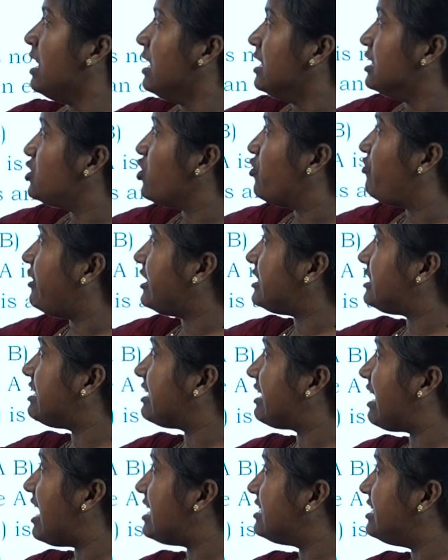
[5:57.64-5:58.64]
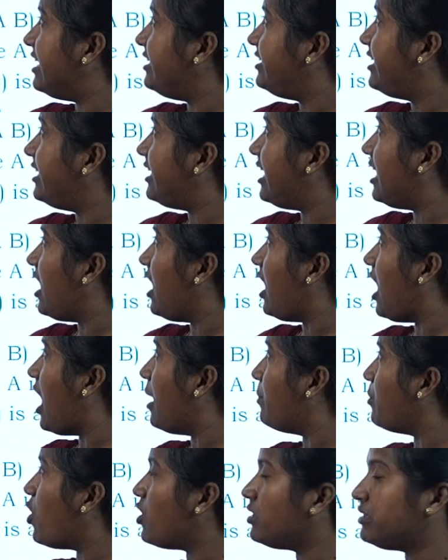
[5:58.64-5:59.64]
So first class entity
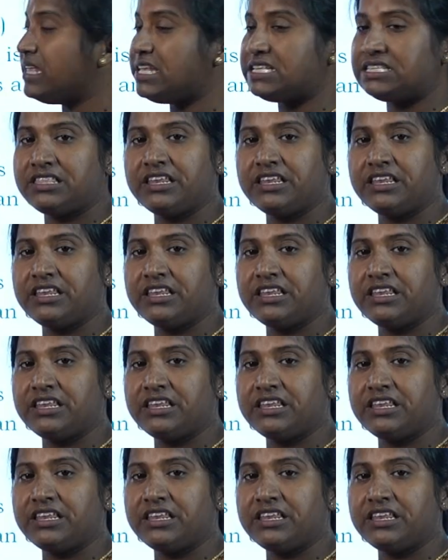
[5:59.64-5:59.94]
among these